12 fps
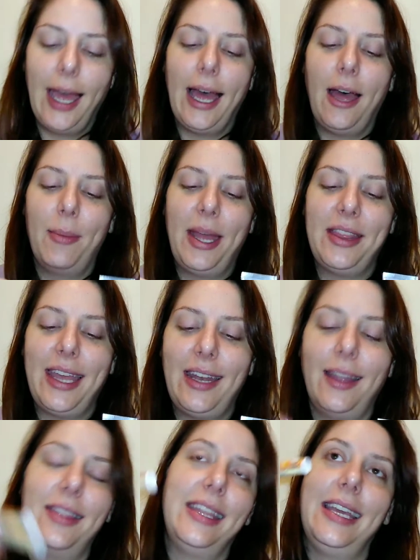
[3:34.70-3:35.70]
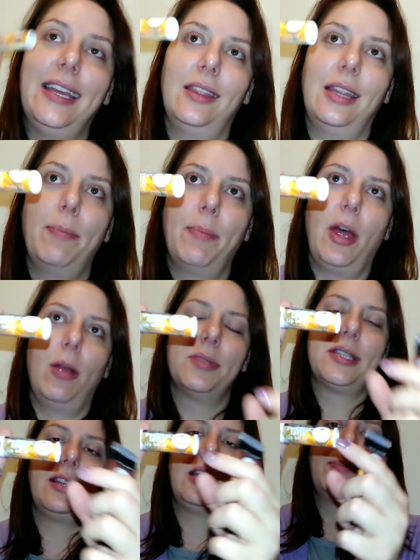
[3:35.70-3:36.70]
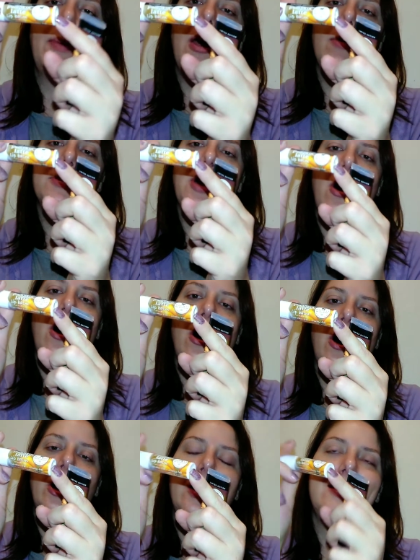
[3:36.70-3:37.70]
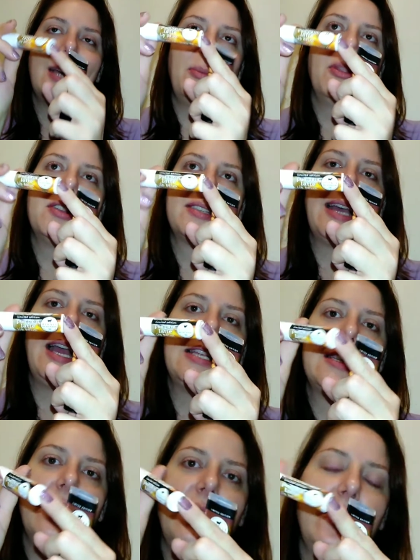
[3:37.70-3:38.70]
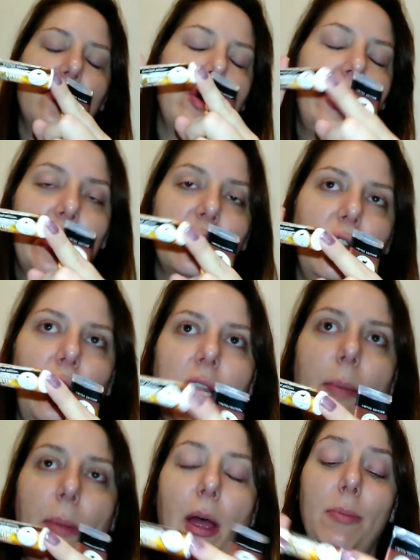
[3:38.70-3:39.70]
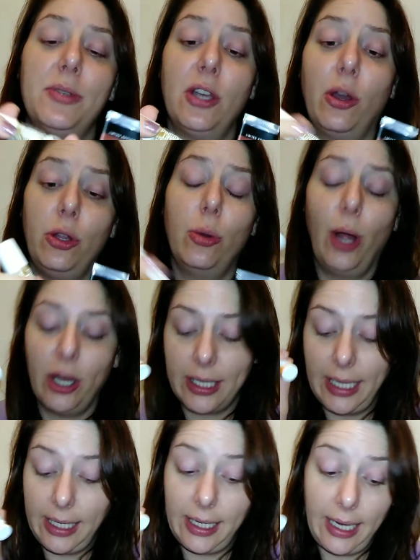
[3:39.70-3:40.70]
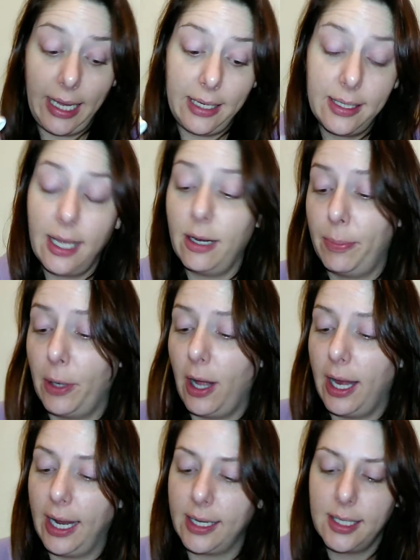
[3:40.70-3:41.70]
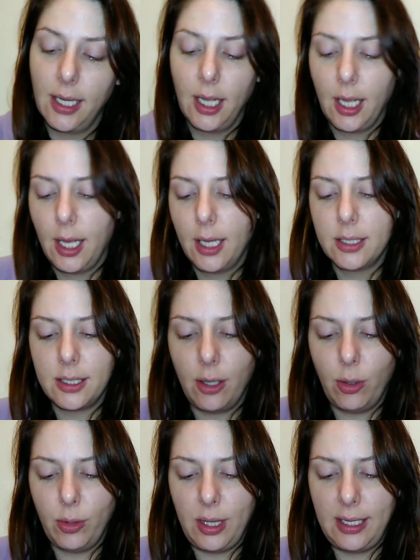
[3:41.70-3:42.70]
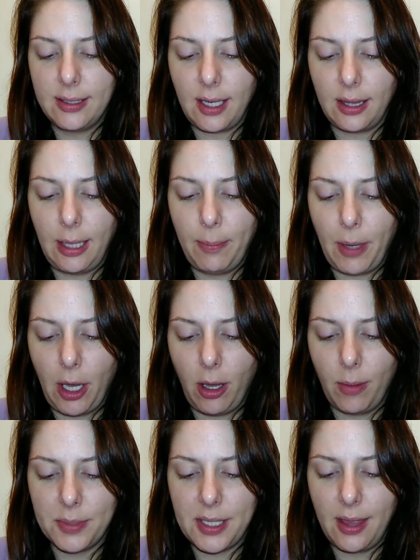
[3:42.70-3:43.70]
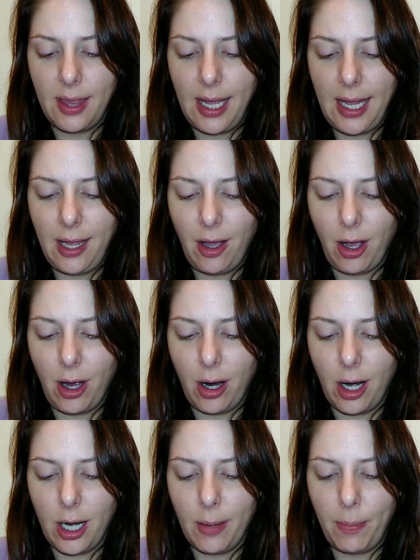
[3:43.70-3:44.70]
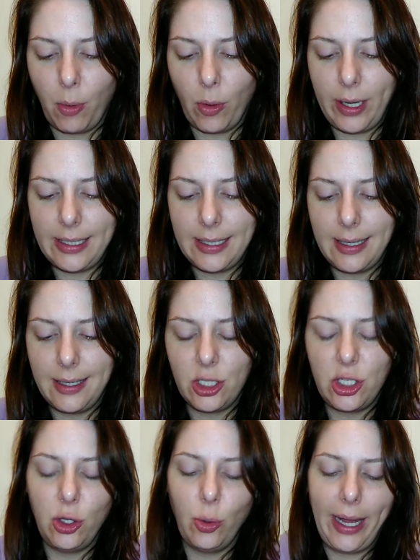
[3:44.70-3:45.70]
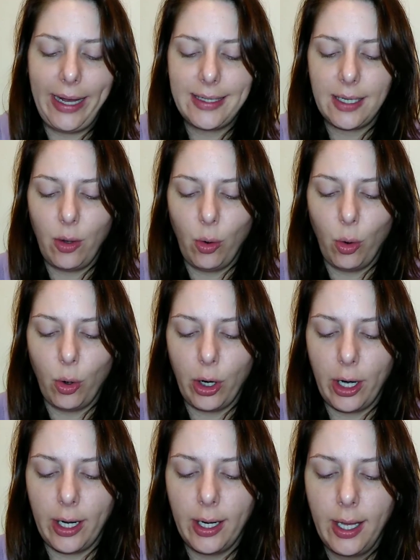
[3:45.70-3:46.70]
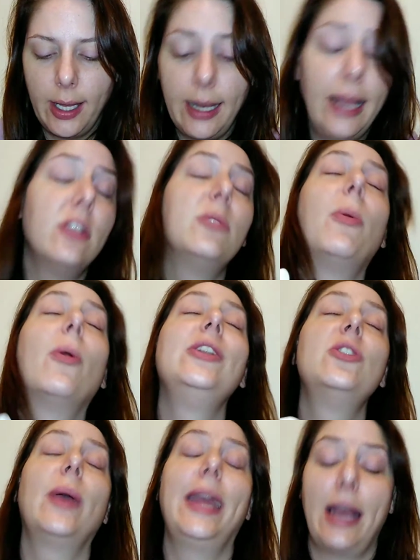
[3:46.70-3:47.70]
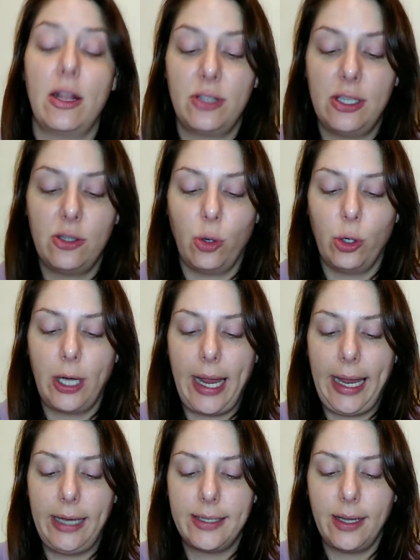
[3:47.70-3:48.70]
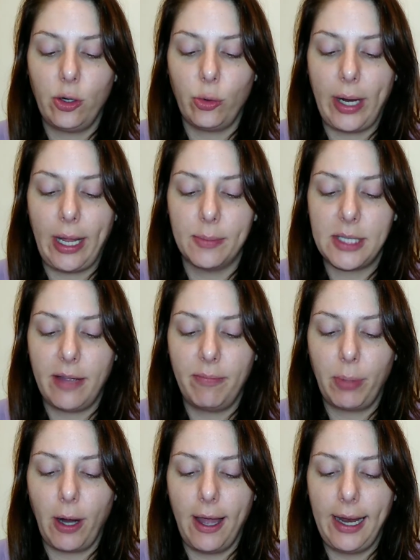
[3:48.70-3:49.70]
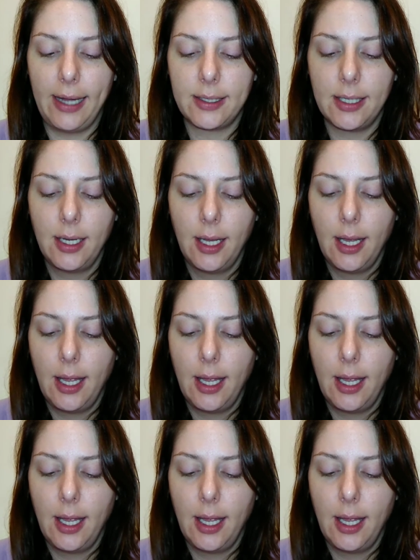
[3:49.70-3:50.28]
Um, and then the lip balms. The lip balms are double the size of a traditional lip balm. So you are getting a ton of product. So these lip balms, they are 0.28 or 0.28 ounces or 8 grams of product.